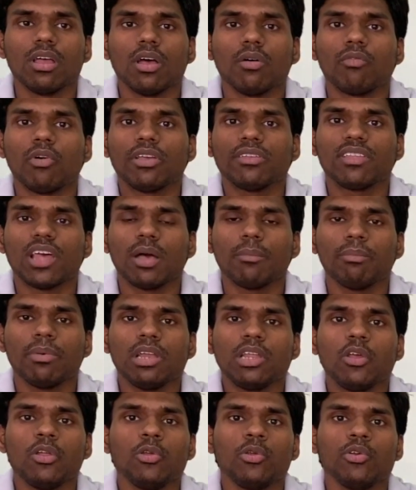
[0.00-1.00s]
For example,
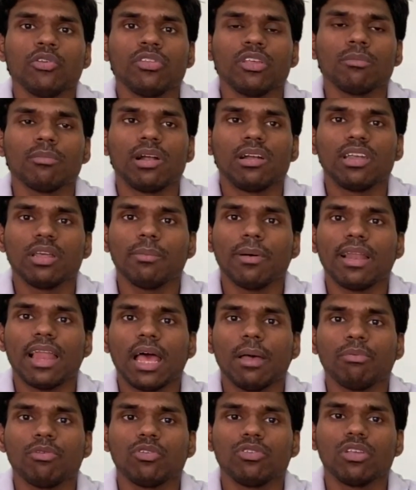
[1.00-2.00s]
you're using multiple
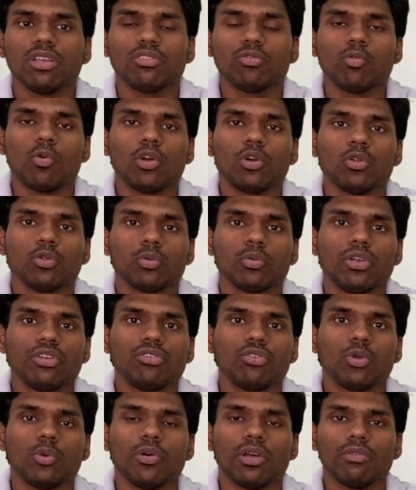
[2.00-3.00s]
apps, you just want to
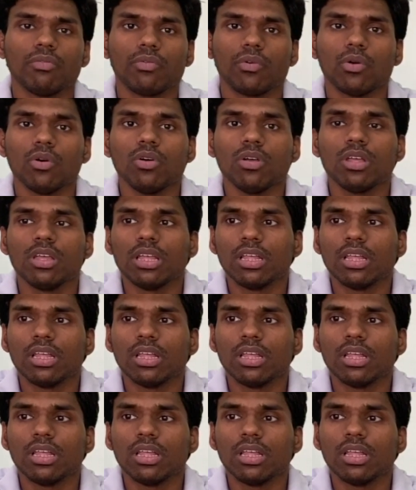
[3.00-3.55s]
switch to and fro.